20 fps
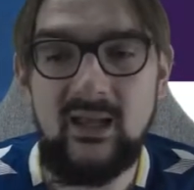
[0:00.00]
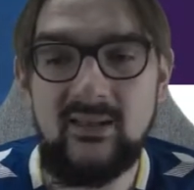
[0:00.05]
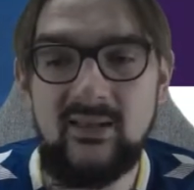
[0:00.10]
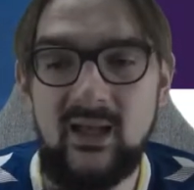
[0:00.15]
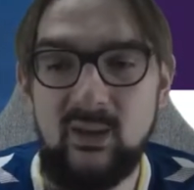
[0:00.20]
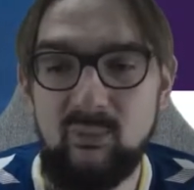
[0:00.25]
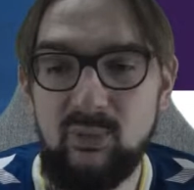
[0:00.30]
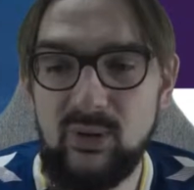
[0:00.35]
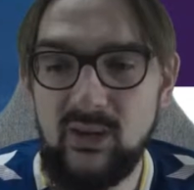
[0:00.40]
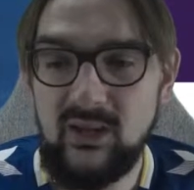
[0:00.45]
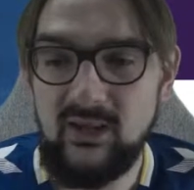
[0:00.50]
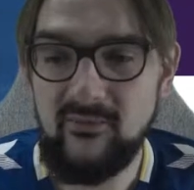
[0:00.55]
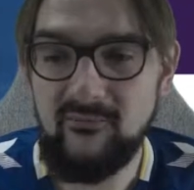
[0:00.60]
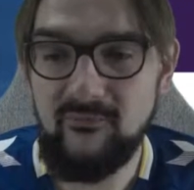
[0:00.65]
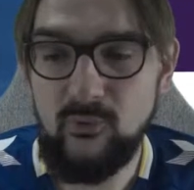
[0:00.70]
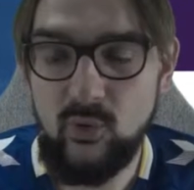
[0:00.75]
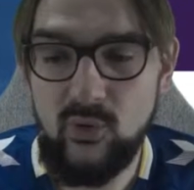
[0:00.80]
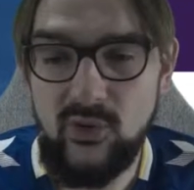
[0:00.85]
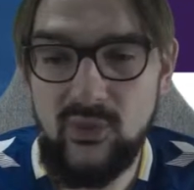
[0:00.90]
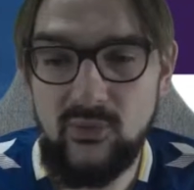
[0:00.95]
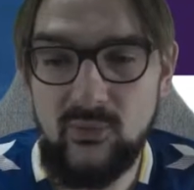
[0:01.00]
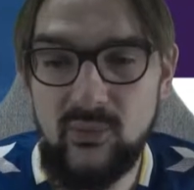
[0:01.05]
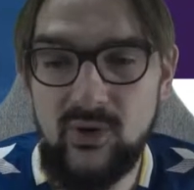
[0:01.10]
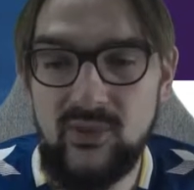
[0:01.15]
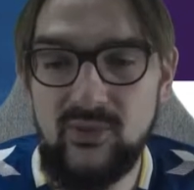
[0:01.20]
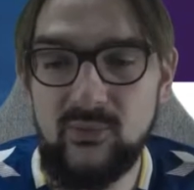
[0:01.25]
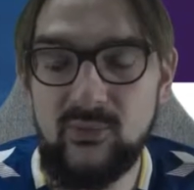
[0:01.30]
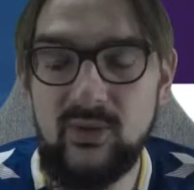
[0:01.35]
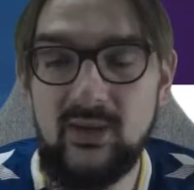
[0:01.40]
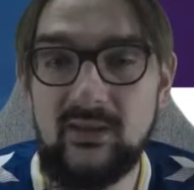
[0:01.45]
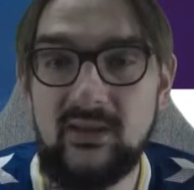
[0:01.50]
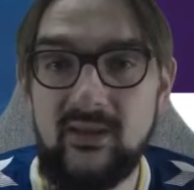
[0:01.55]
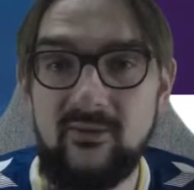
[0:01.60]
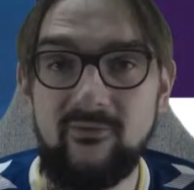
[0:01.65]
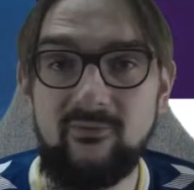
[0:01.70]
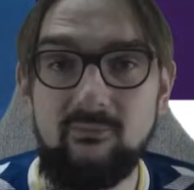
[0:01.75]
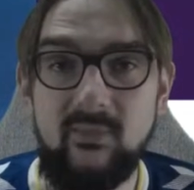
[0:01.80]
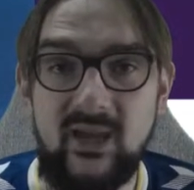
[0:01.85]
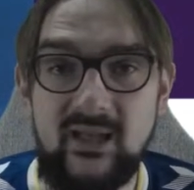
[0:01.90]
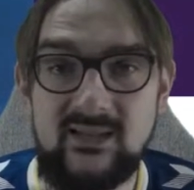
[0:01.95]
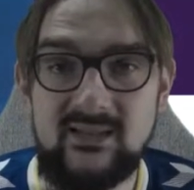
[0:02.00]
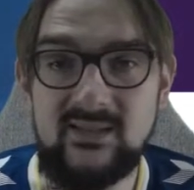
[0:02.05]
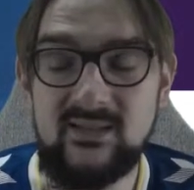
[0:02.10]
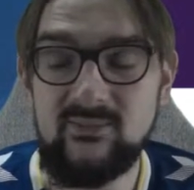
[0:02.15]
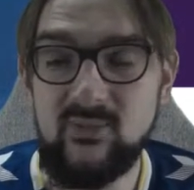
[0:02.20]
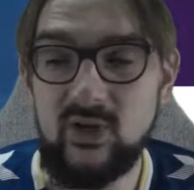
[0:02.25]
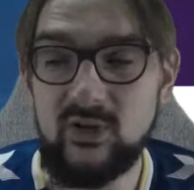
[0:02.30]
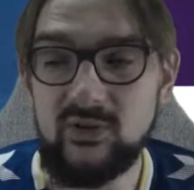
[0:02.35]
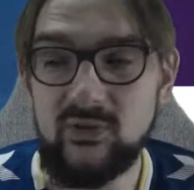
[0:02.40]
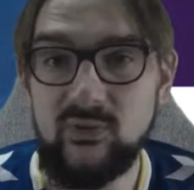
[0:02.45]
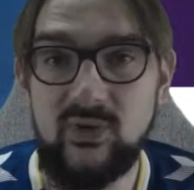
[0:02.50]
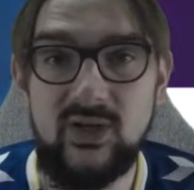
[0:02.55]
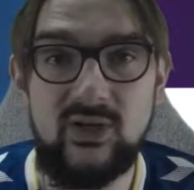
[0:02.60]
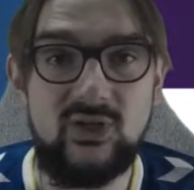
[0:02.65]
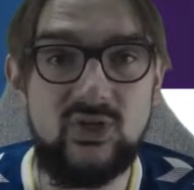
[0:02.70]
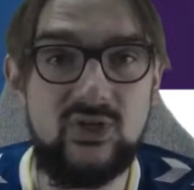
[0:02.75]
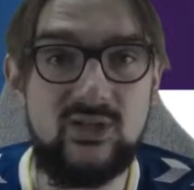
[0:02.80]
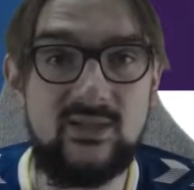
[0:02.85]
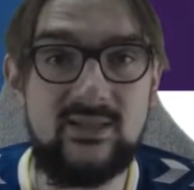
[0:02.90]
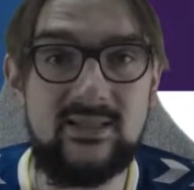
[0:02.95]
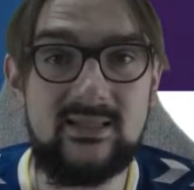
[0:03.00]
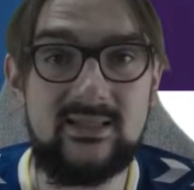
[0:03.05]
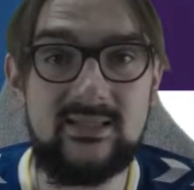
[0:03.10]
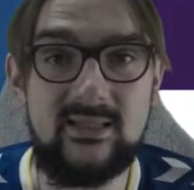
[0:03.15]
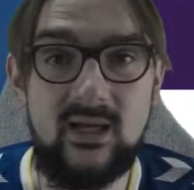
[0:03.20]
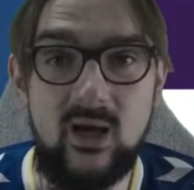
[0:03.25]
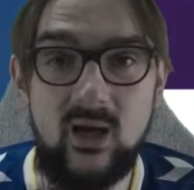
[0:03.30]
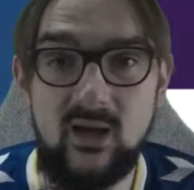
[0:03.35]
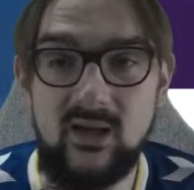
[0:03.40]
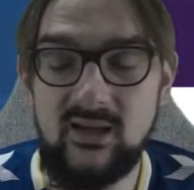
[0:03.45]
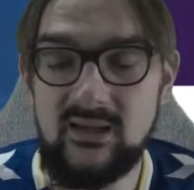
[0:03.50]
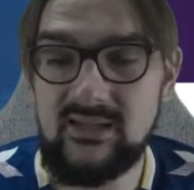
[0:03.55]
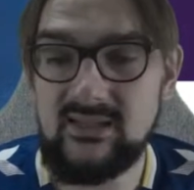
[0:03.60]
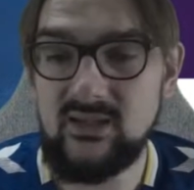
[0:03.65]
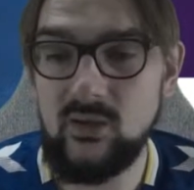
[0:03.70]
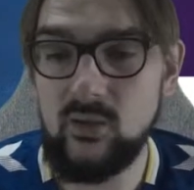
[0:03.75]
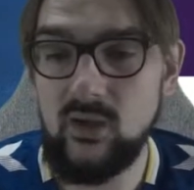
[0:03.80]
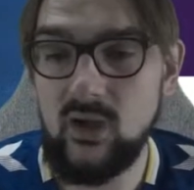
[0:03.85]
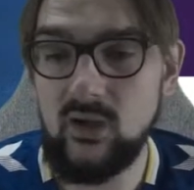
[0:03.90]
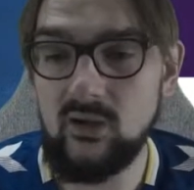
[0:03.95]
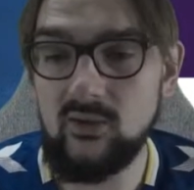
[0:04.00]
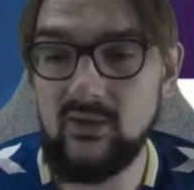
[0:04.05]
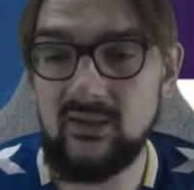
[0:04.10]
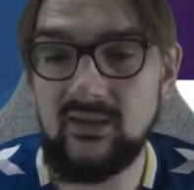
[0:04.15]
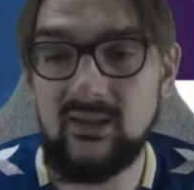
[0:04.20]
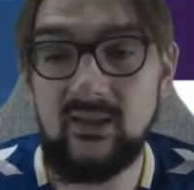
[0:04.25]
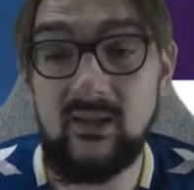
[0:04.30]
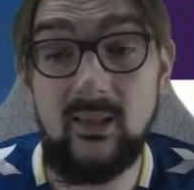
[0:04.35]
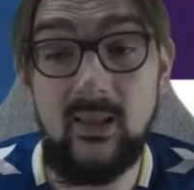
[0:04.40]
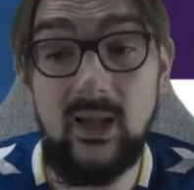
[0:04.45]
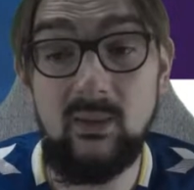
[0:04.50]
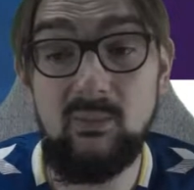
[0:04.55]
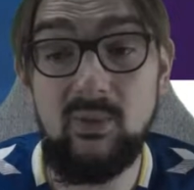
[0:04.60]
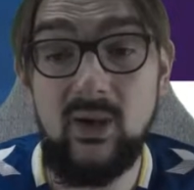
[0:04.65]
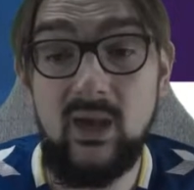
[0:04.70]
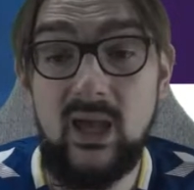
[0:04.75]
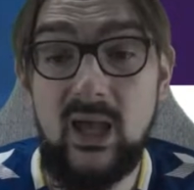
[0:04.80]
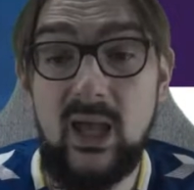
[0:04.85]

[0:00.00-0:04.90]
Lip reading: They play a 4-3-3, and they've made some alterations. Zaha is no longer at the club,